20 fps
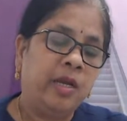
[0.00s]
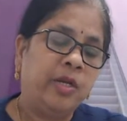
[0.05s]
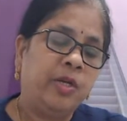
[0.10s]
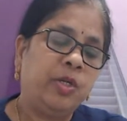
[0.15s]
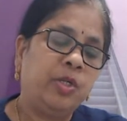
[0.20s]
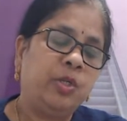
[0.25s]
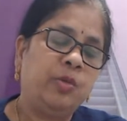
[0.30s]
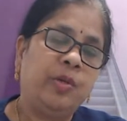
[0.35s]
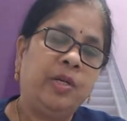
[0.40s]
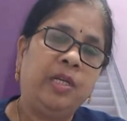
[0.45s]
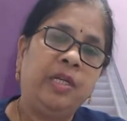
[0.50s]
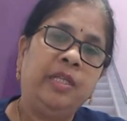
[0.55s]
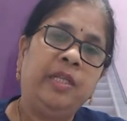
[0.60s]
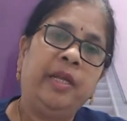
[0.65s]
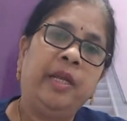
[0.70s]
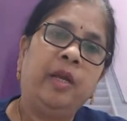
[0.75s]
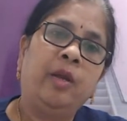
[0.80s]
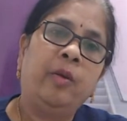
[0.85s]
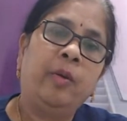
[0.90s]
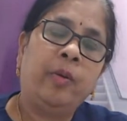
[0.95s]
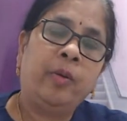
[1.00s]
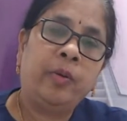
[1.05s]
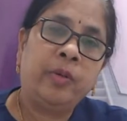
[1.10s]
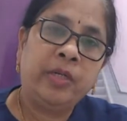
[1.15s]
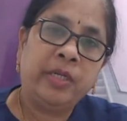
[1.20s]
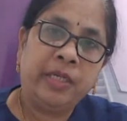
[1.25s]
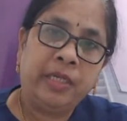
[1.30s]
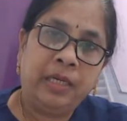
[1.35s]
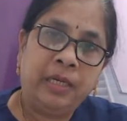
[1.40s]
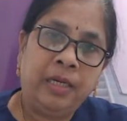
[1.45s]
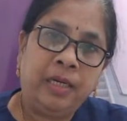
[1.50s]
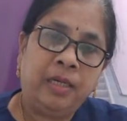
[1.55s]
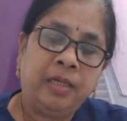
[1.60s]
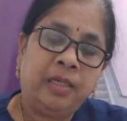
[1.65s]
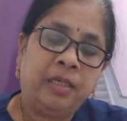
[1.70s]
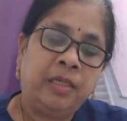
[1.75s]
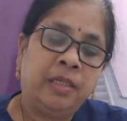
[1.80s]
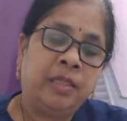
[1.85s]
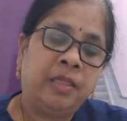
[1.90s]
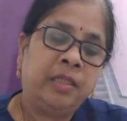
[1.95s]
Usually they grow till
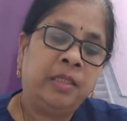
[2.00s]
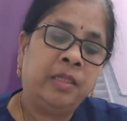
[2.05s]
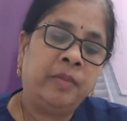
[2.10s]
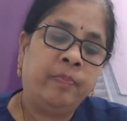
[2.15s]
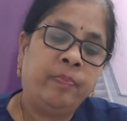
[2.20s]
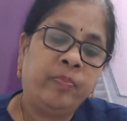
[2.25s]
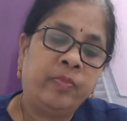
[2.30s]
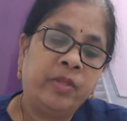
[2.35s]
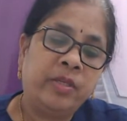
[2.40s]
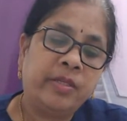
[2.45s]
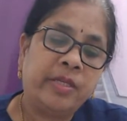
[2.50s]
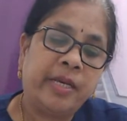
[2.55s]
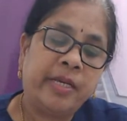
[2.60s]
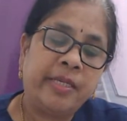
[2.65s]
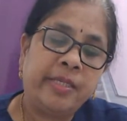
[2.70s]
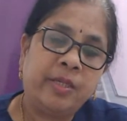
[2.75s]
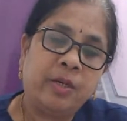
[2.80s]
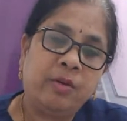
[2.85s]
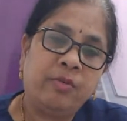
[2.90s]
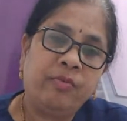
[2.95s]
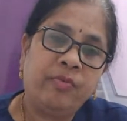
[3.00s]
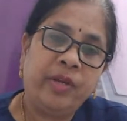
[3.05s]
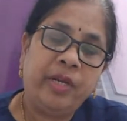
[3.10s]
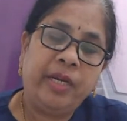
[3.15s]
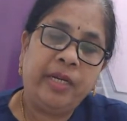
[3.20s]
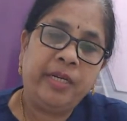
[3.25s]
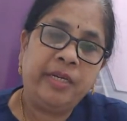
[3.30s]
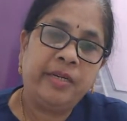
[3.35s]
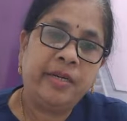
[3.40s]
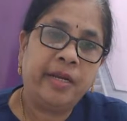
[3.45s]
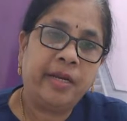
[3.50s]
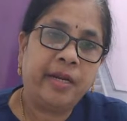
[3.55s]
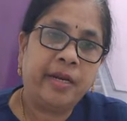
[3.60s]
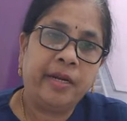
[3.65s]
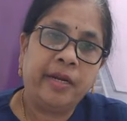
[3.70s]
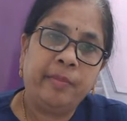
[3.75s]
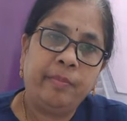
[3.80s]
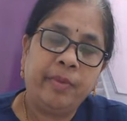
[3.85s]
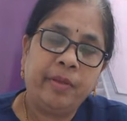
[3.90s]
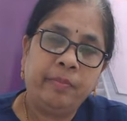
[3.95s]
size of 8, 9
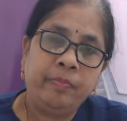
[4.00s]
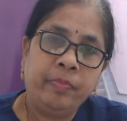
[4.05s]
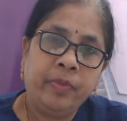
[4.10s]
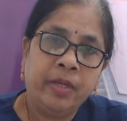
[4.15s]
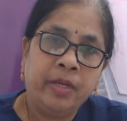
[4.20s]
mm,